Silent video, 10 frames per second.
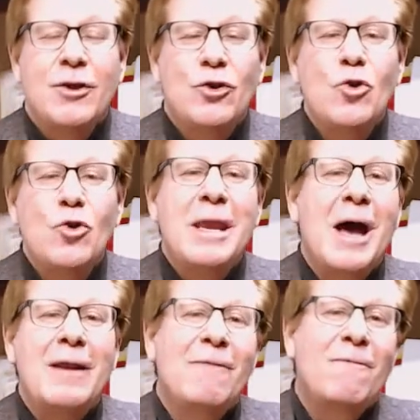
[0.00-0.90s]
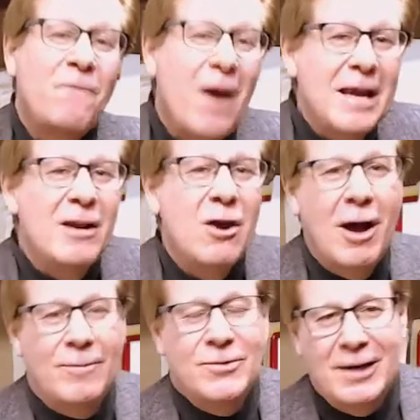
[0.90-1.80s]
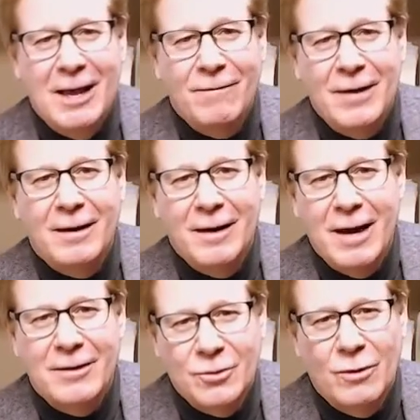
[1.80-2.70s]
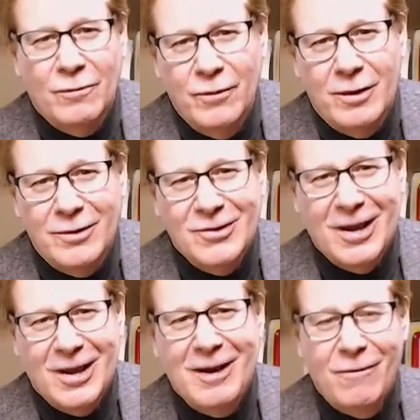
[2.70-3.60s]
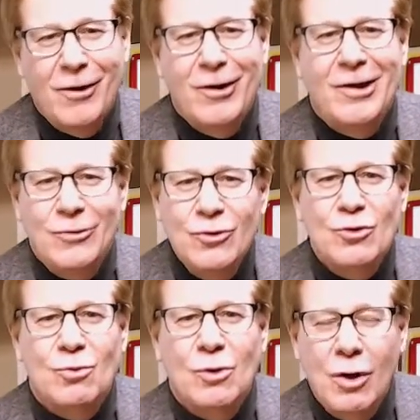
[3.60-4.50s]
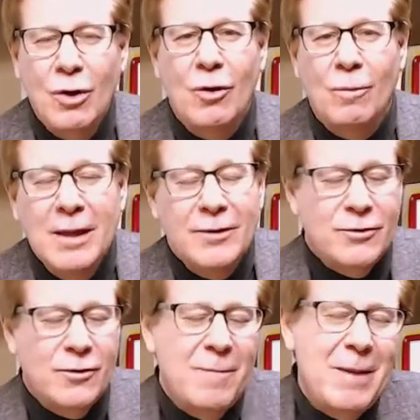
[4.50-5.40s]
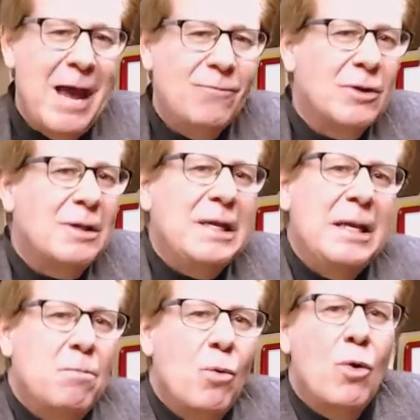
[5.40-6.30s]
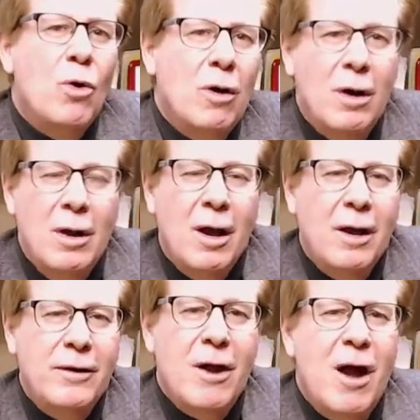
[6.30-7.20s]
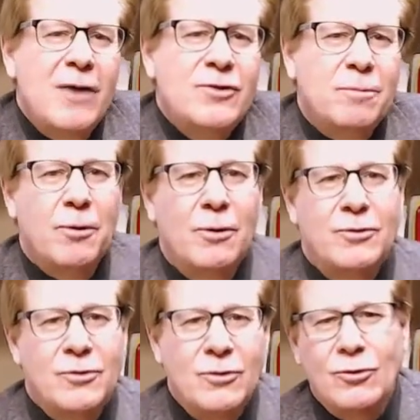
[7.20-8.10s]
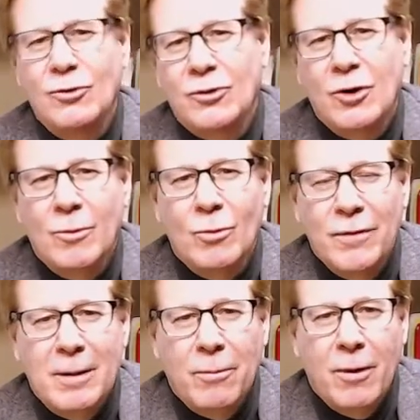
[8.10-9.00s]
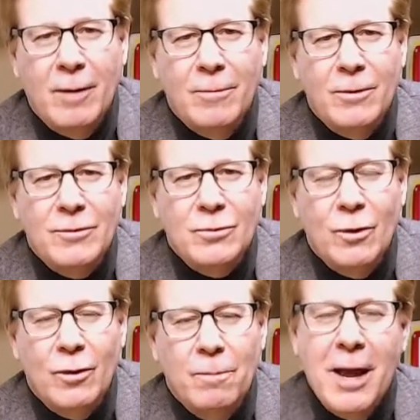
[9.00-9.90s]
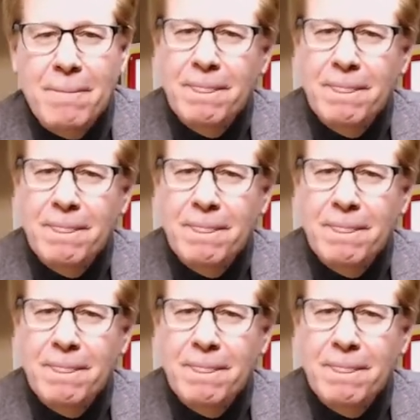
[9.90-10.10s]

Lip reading: you may not find comps that have that kind of square footage. It's kind of a very unusual home. So they may have to lean more on the cost approach to determine what that property is worth. But